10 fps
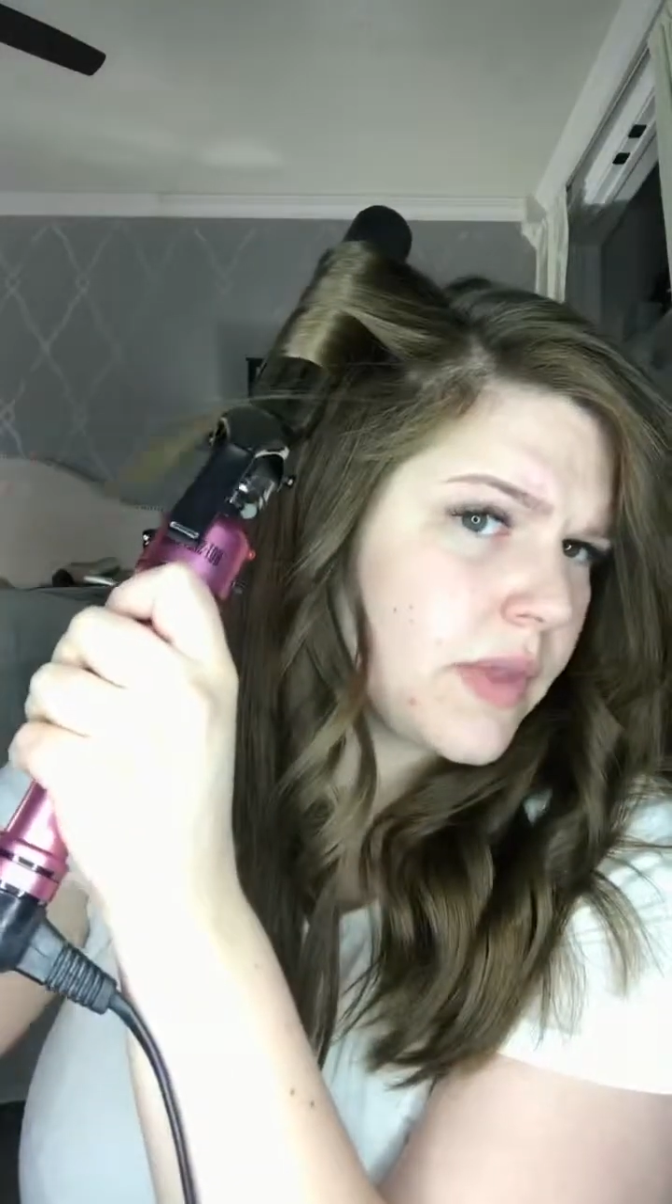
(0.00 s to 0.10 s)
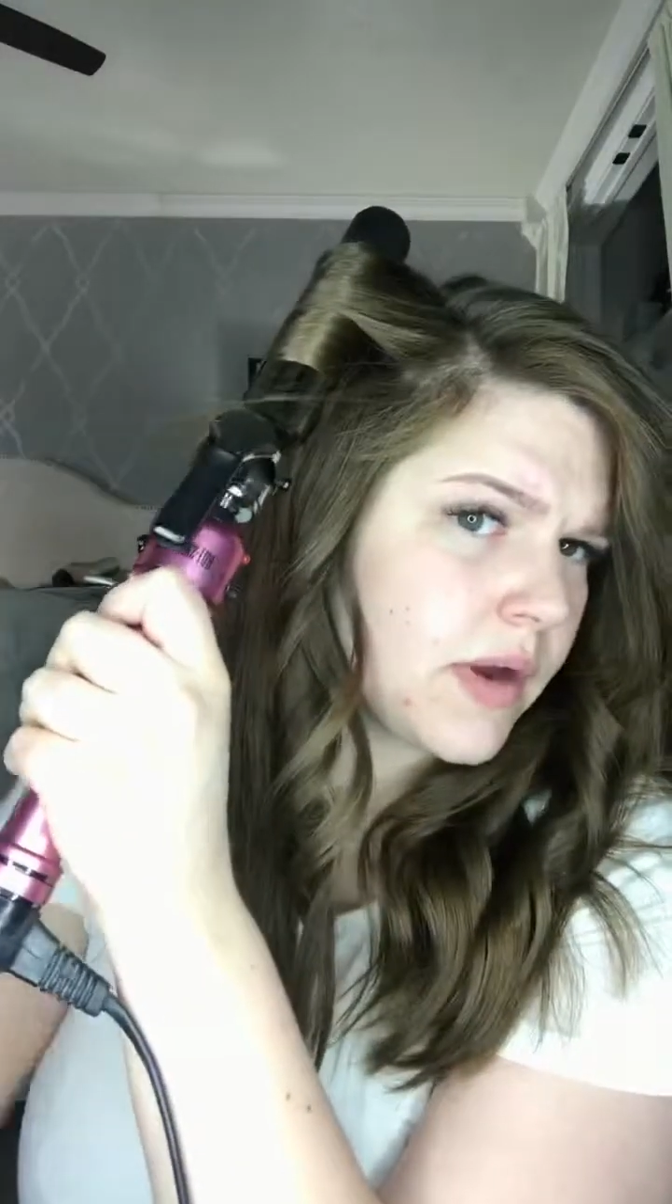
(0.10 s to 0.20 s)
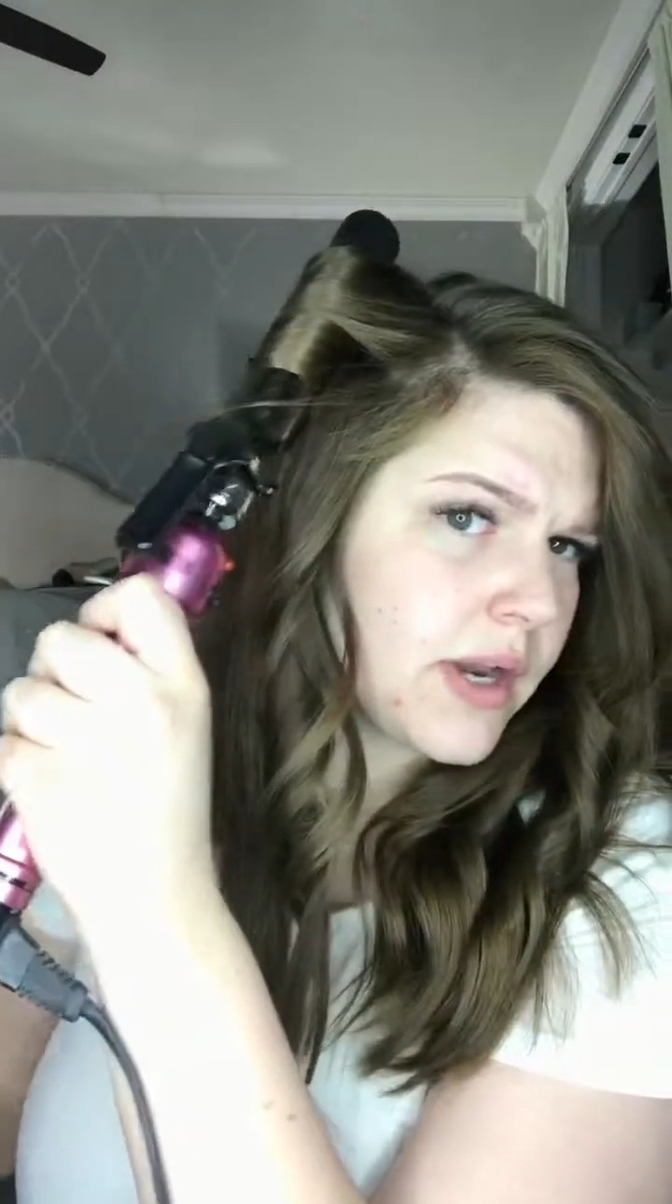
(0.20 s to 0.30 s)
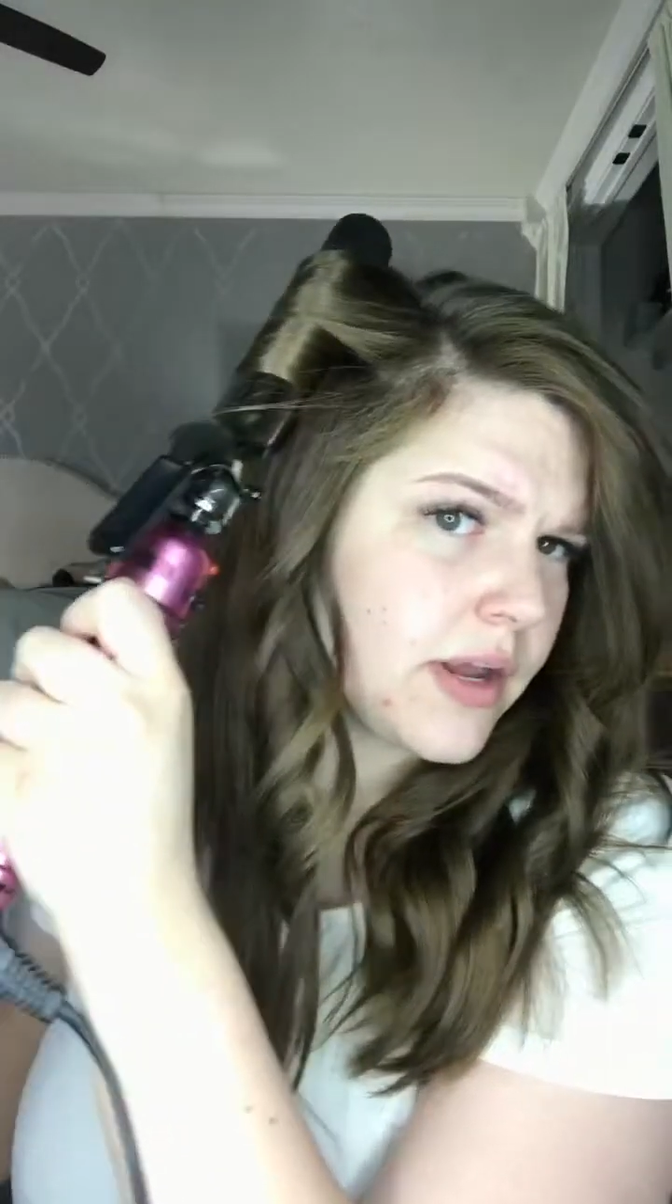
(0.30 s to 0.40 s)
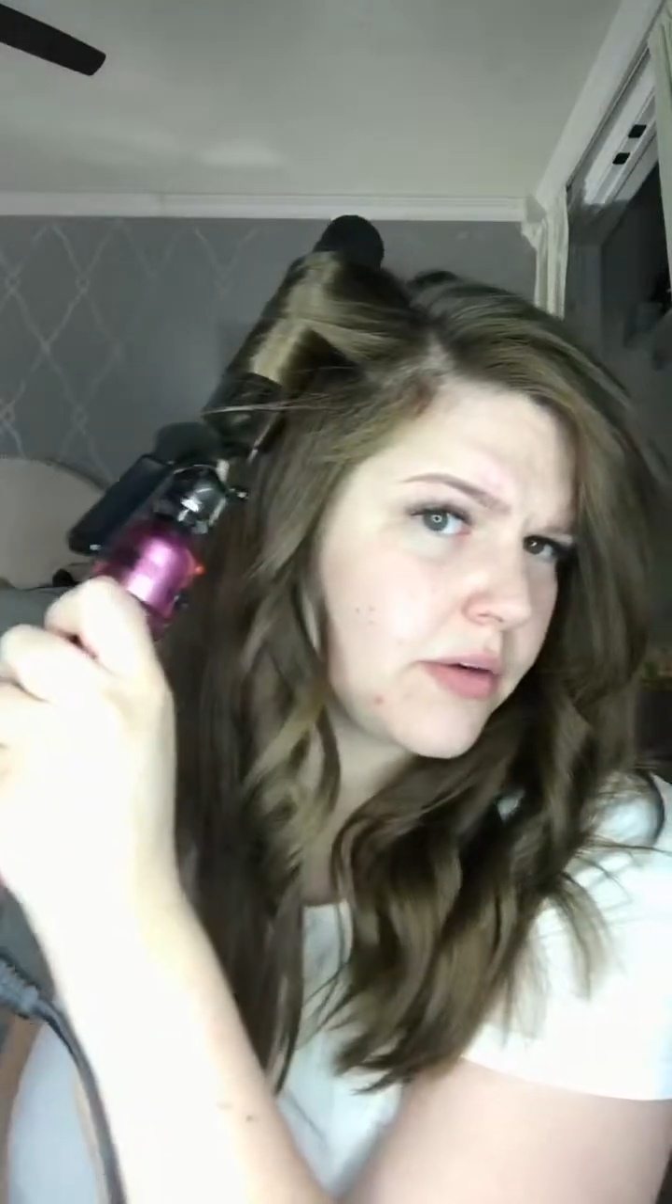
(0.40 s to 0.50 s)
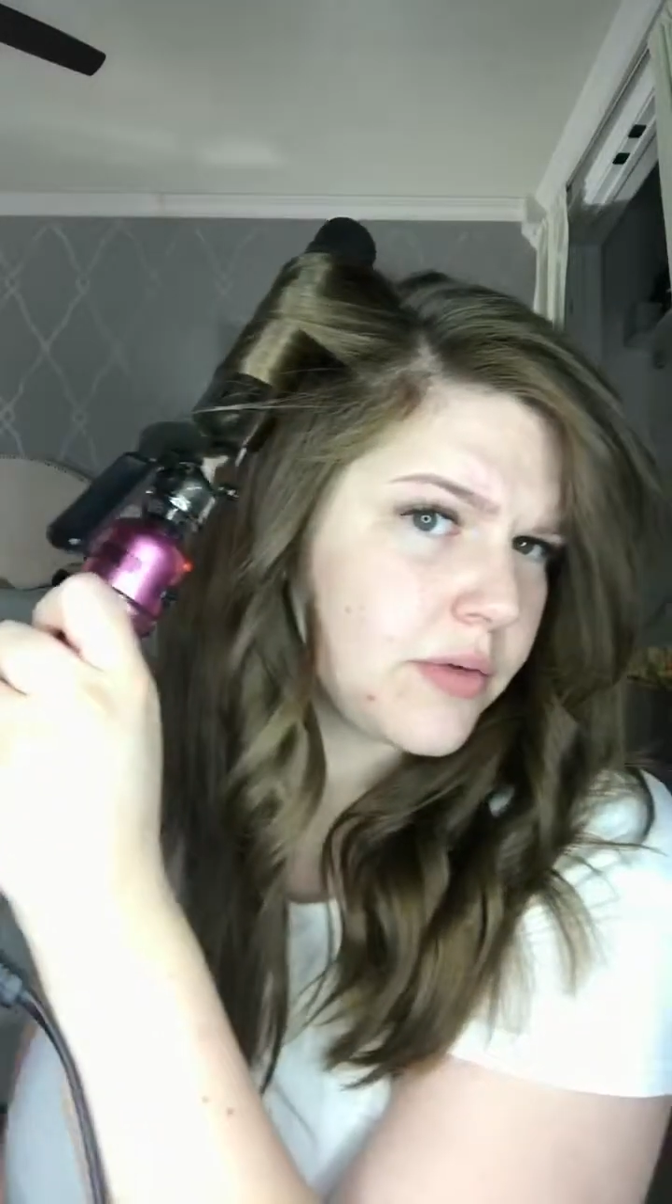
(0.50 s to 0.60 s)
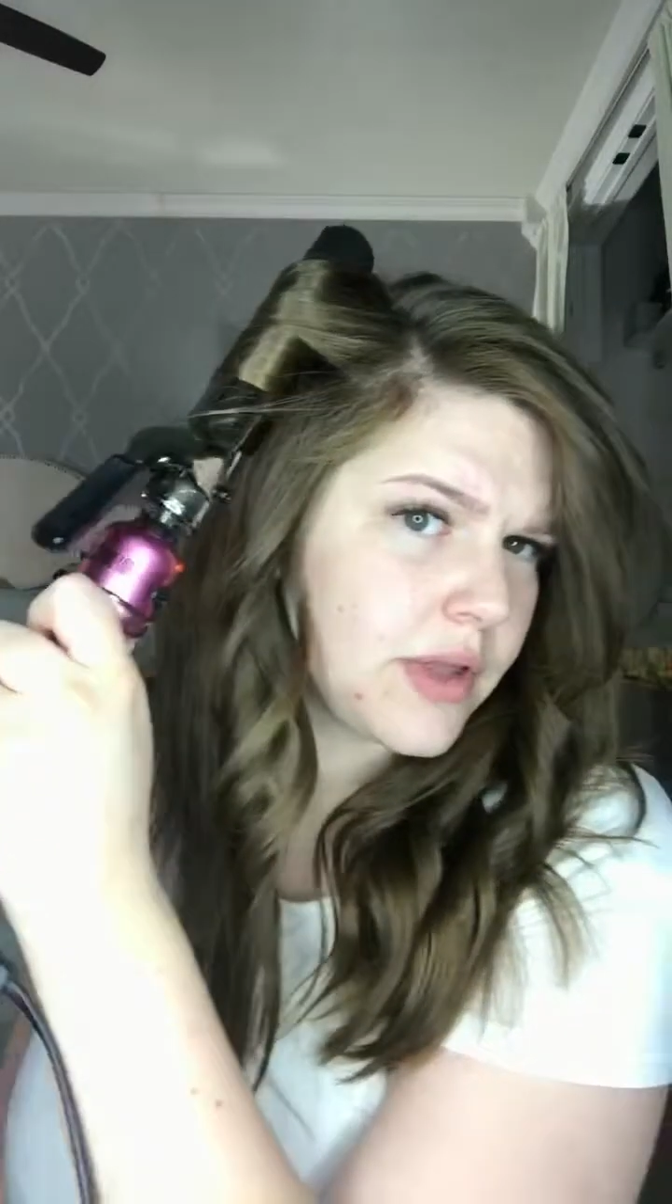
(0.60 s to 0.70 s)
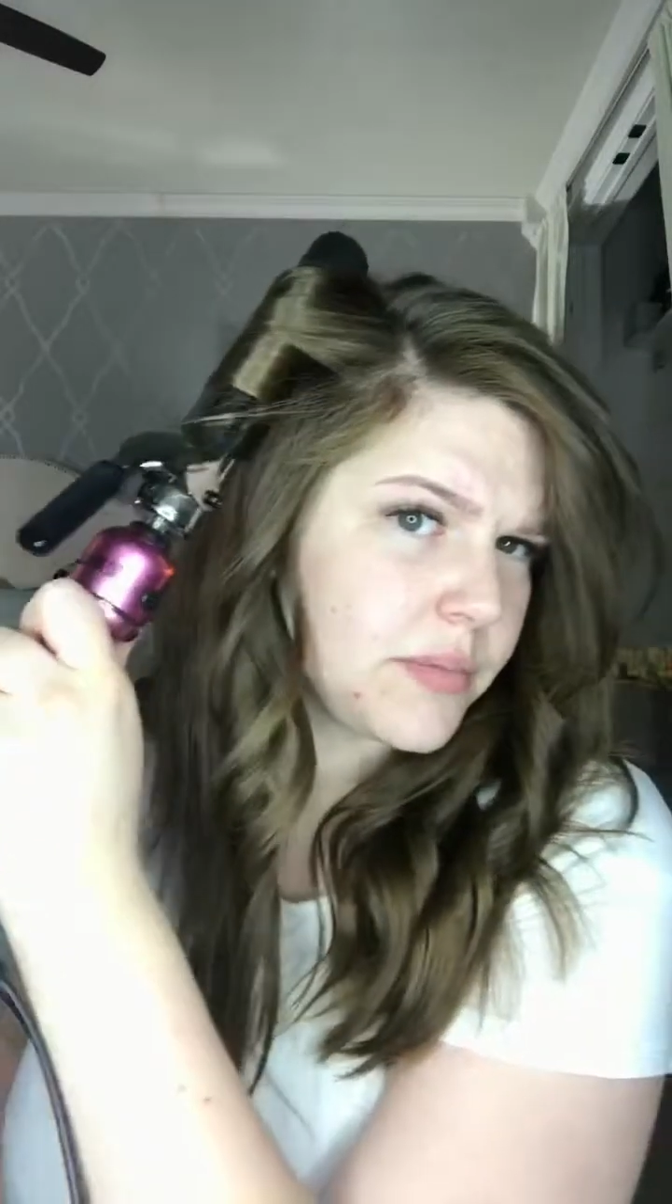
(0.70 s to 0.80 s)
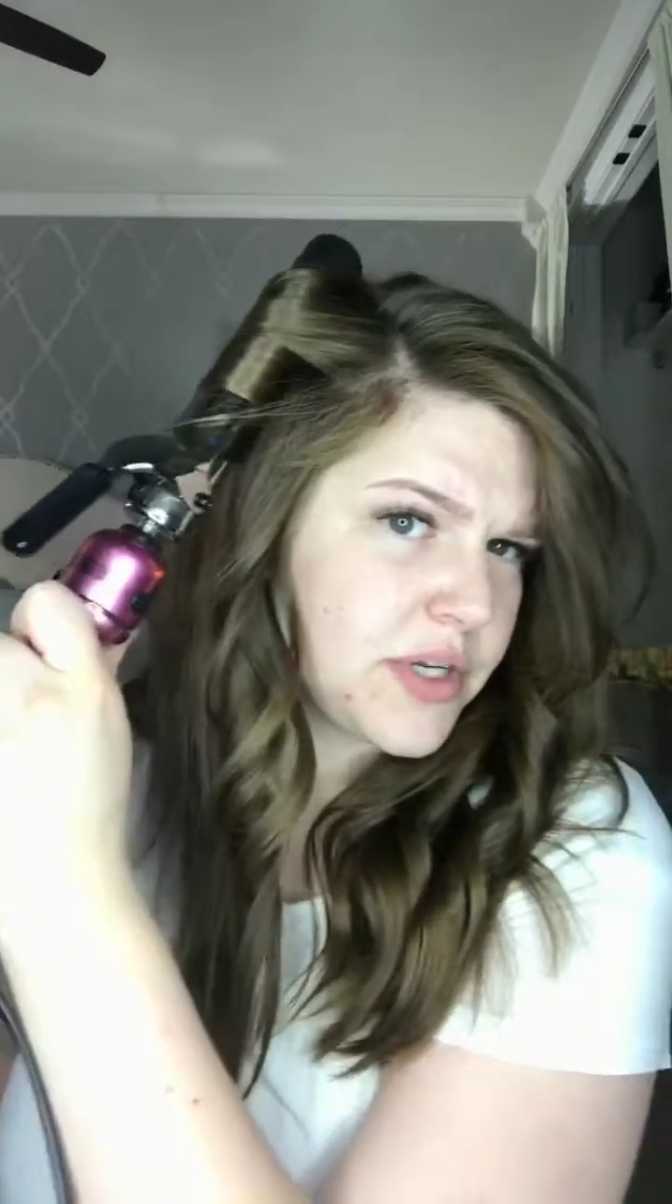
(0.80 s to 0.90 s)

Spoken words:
Alright, now I'm